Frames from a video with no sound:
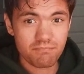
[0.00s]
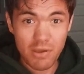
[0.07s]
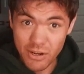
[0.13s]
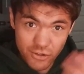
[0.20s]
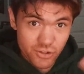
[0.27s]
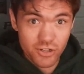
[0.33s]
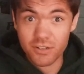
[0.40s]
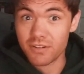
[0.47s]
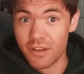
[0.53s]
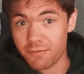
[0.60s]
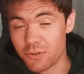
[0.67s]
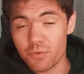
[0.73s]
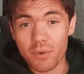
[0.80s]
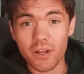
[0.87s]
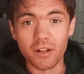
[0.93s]
Picture, if
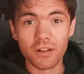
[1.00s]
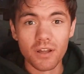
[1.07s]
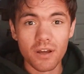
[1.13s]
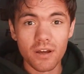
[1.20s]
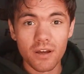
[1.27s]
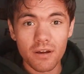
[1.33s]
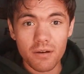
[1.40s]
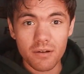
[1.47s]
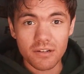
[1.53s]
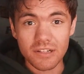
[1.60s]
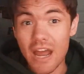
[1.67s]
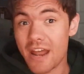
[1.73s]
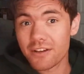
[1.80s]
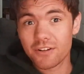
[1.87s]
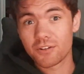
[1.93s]
you will,
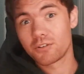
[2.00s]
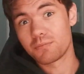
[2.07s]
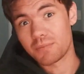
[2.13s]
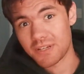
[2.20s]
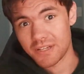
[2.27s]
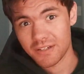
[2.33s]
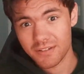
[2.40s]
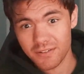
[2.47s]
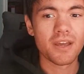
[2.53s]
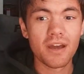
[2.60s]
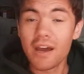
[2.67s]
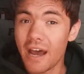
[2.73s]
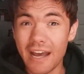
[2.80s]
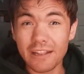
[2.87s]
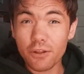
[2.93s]
9-year-old me.
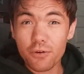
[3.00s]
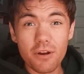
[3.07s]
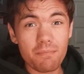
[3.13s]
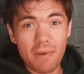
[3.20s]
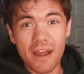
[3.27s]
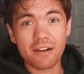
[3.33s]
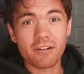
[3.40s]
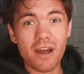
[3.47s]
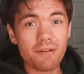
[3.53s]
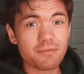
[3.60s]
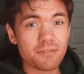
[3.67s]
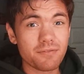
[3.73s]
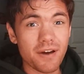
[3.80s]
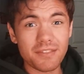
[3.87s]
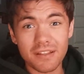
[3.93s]
I load up Minecraft to
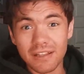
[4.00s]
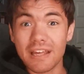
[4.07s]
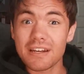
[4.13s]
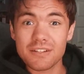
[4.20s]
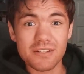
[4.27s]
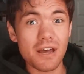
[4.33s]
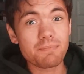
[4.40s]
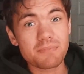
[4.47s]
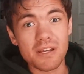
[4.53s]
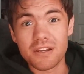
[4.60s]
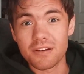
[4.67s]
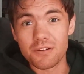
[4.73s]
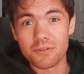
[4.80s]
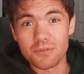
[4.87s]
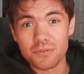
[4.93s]
find the latest update
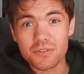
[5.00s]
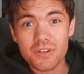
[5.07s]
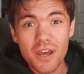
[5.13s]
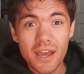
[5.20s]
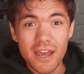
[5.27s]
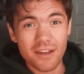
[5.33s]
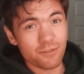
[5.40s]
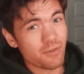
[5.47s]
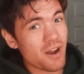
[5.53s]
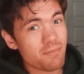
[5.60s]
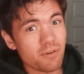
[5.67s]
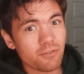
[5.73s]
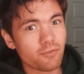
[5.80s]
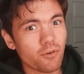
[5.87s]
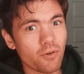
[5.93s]
news, and right
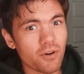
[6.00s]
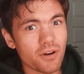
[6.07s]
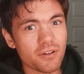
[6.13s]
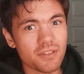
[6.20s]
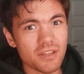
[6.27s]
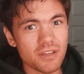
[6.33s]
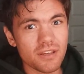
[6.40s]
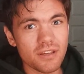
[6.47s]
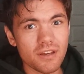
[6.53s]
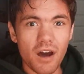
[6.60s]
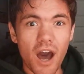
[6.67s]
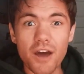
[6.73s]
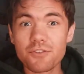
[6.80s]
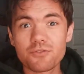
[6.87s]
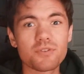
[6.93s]
before the
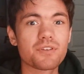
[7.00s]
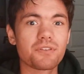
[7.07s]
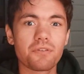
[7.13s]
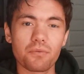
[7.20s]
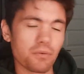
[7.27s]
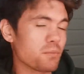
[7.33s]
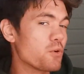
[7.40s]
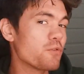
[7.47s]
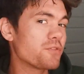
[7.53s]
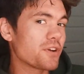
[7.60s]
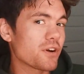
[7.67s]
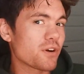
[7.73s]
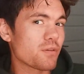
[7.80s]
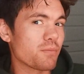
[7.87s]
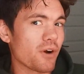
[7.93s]
100th removed
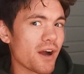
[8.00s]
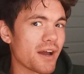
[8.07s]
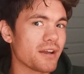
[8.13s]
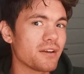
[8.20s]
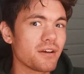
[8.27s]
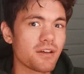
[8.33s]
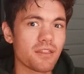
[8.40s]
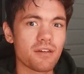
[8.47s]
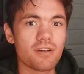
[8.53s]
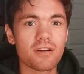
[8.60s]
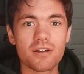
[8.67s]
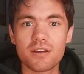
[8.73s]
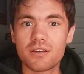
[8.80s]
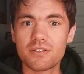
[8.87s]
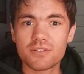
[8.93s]
Herobrine, there
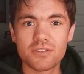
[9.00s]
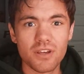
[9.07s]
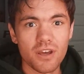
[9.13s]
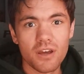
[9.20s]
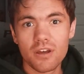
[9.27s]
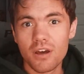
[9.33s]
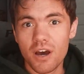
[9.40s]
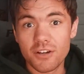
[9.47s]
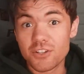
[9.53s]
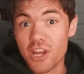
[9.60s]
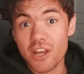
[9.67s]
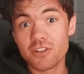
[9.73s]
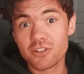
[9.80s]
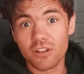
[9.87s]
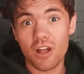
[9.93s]
is a
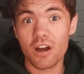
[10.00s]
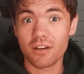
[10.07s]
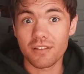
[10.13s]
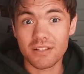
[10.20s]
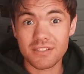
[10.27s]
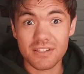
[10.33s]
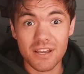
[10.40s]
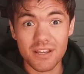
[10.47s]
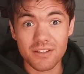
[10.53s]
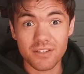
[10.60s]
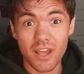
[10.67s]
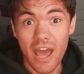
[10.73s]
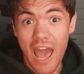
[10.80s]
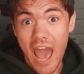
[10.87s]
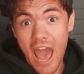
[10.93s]
changelog that says,
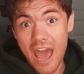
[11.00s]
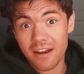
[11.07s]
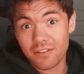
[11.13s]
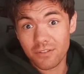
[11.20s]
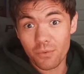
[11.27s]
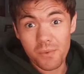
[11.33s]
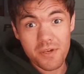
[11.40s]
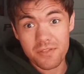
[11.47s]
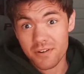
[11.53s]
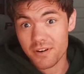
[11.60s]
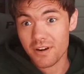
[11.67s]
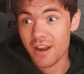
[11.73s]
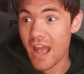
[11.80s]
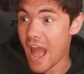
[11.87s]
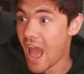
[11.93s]
added the
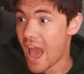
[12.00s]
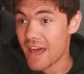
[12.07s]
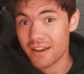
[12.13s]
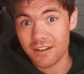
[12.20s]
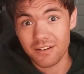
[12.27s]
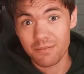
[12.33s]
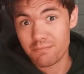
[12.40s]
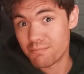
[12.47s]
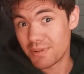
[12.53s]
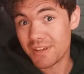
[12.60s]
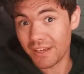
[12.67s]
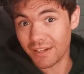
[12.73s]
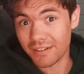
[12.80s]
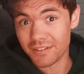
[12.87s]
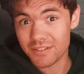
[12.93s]
Wither, added
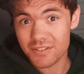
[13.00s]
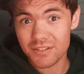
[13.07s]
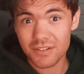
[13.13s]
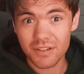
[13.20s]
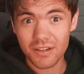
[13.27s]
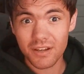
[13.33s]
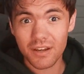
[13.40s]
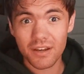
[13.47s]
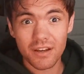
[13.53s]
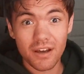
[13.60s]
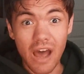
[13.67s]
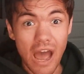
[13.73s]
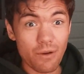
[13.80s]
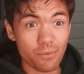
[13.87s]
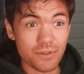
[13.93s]
beacons.
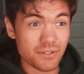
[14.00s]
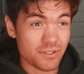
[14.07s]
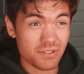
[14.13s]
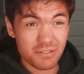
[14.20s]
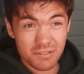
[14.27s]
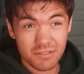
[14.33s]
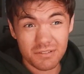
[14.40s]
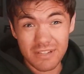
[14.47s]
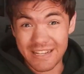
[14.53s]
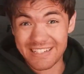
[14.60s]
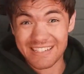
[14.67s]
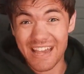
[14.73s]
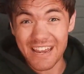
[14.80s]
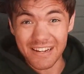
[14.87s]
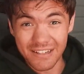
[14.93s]
I was
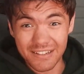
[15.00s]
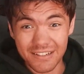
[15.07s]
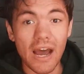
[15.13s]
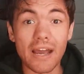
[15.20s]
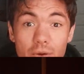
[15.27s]
excited. I